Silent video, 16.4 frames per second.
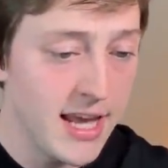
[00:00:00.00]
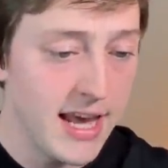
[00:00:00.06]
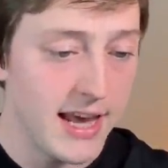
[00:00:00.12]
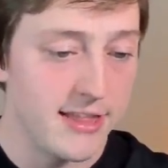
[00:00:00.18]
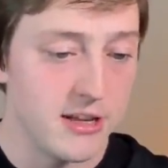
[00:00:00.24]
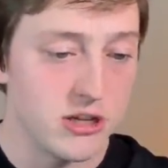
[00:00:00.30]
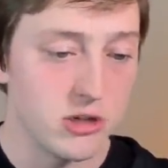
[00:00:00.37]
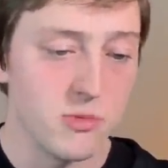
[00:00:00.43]
And
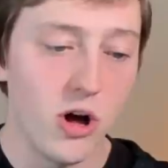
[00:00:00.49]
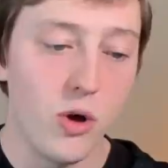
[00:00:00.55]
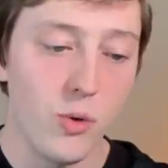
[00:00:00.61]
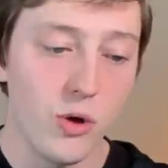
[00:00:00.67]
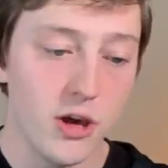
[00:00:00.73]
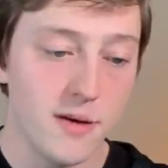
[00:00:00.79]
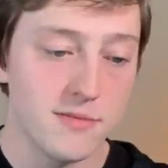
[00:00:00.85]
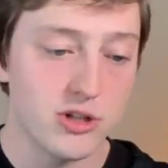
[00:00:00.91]
then Jamal
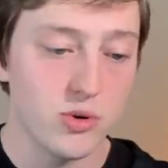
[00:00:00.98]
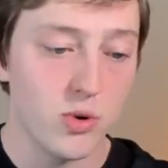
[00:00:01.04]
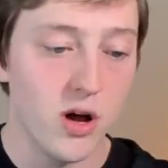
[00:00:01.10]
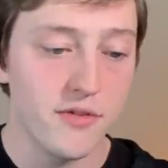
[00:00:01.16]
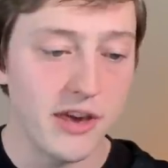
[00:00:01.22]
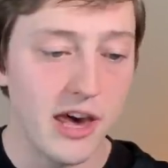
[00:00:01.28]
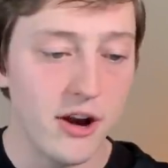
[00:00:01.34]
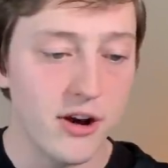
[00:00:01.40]
Williams,
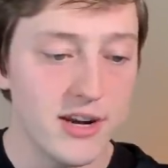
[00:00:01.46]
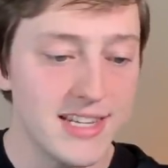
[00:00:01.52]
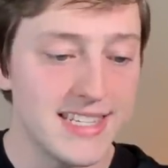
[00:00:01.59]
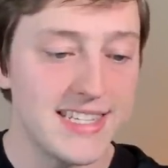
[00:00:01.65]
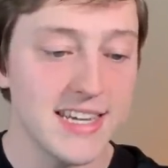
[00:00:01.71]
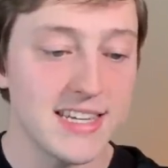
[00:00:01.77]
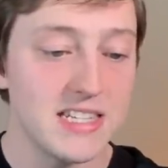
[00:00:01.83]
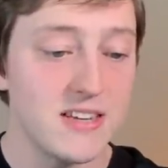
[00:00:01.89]
12 carries,
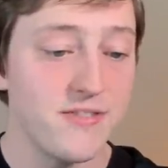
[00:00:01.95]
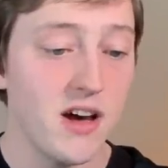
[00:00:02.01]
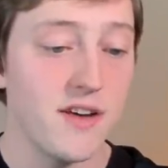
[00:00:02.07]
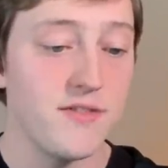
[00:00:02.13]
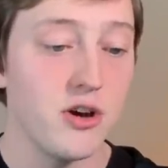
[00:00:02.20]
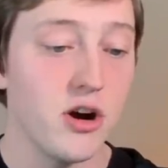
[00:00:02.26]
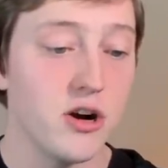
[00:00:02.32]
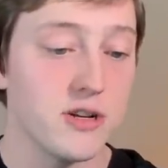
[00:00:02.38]

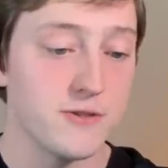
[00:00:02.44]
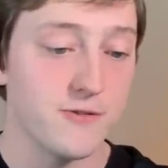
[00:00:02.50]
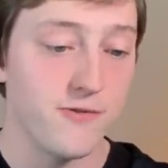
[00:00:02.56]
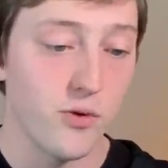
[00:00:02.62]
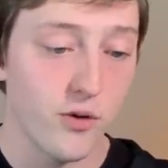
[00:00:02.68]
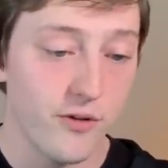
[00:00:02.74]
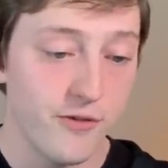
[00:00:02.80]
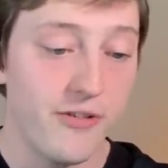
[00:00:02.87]
65 yards,
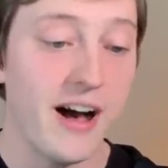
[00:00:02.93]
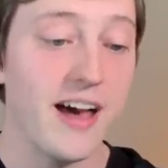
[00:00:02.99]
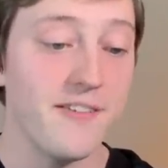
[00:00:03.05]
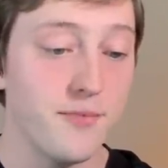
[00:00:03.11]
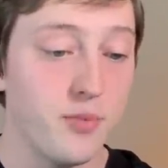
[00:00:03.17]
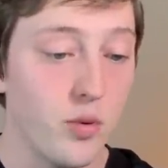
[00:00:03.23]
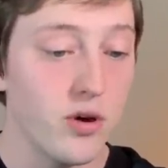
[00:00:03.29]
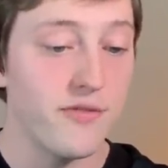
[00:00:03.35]

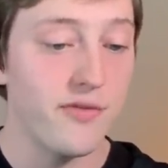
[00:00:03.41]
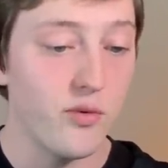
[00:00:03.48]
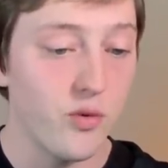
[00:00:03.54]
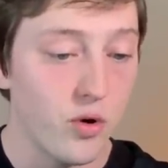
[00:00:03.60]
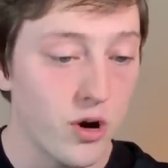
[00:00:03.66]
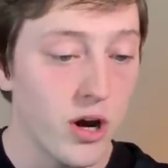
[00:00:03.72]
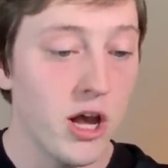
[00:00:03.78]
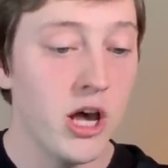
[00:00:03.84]

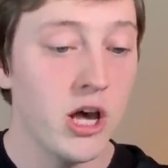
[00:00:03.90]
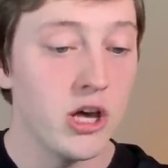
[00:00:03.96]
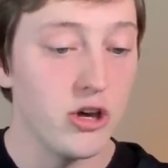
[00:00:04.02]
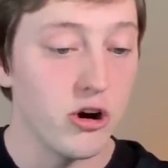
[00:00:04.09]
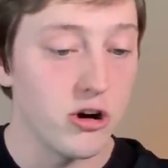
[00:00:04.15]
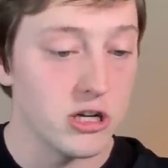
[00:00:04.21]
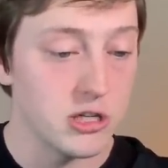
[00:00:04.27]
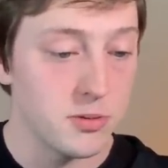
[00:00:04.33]
5.4
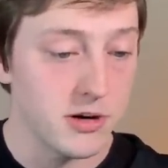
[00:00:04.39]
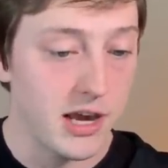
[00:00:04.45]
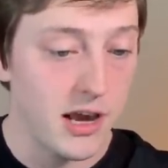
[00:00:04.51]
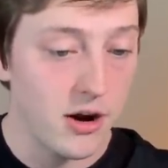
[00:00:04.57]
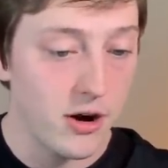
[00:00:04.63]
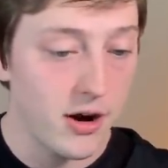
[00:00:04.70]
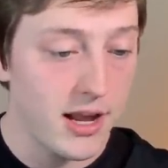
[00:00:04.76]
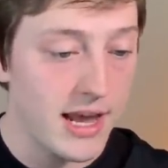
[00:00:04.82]
yards per
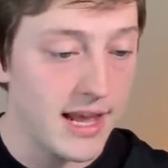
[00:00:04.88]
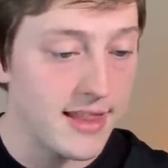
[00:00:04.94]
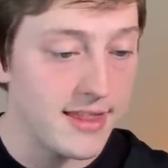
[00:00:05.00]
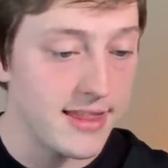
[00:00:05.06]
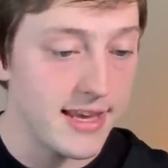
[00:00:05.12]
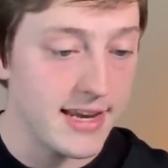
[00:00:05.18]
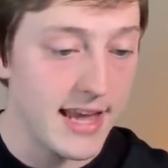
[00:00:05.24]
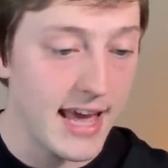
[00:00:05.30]
carry. And
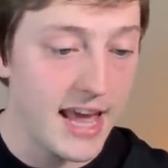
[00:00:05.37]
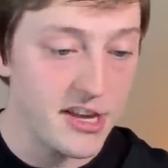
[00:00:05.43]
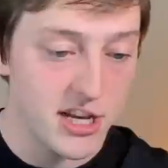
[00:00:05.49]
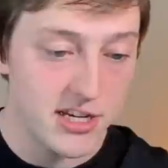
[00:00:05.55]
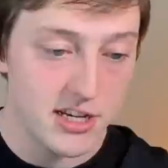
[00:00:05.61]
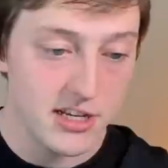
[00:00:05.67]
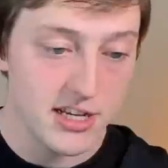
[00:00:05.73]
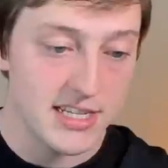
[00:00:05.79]
then A.J.
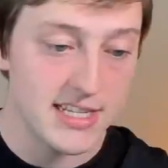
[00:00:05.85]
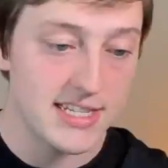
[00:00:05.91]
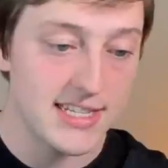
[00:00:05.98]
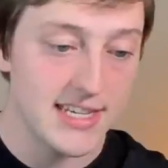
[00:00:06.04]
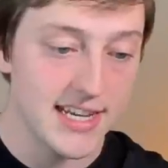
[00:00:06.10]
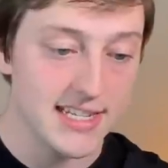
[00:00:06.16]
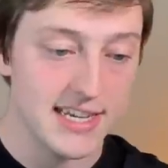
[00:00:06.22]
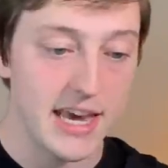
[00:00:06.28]
Dillon,
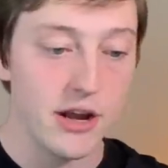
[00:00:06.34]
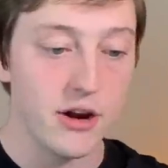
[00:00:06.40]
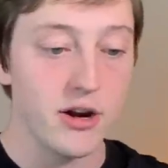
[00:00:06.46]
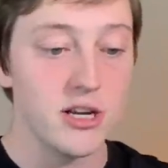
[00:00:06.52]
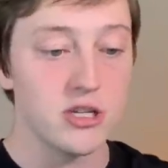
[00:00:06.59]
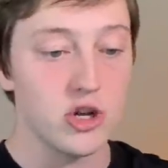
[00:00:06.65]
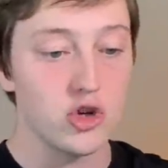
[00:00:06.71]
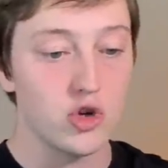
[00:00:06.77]
6
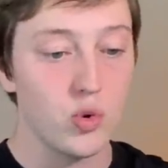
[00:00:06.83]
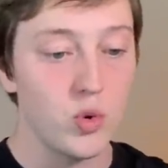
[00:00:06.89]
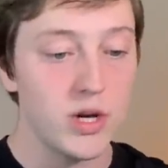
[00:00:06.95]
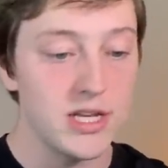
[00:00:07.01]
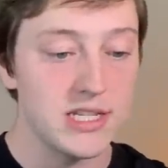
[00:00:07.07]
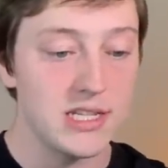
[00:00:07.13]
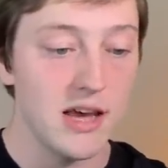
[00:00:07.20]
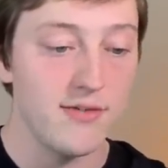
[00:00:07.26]
carries,
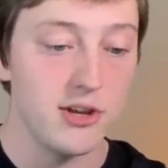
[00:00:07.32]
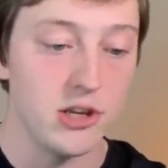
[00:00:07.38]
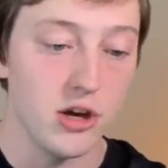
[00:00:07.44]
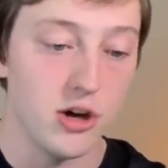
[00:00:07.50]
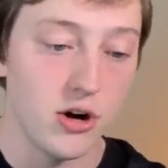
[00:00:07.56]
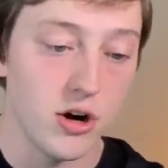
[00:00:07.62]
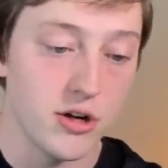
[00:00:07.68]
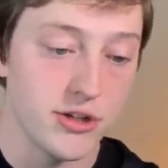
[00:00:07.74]
27
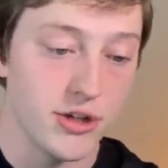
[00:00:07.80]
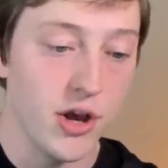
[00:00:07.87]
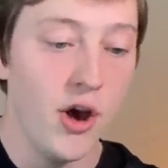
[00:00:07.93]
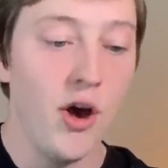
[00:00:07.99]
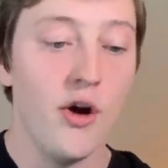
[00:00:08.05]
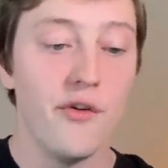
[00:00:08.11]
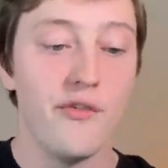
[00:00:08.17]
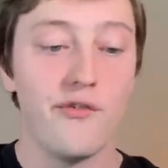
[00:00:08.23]
yards,
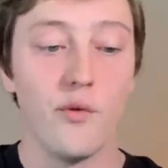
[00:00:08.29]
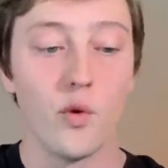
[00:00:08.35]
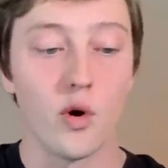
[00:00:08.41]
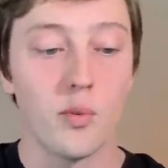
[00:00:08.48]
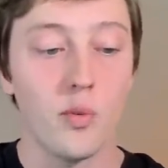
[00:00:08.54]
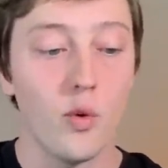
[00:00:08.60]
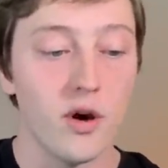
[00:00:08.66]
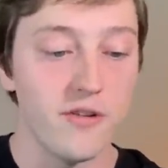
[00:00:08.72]

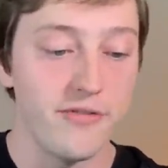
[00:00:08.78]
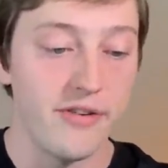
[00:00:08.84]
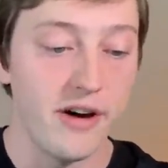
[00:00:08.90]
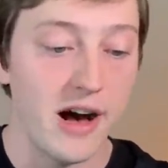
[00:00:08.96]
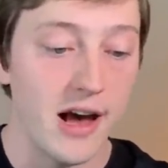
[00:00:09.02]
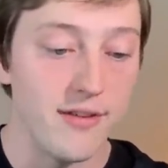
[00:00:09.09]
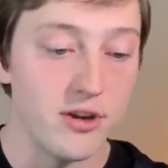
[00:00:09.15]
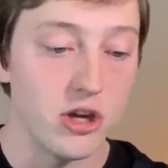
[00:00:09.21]

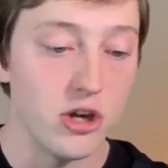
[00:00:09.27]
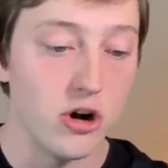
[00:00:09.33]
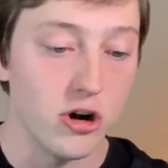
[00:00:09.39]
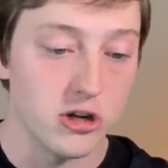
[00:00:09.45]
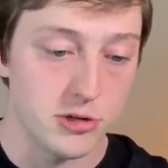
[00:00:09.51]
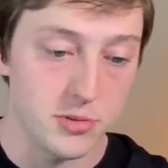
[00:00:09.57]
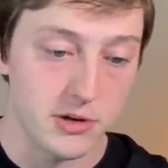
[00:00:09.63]
4.5 yards per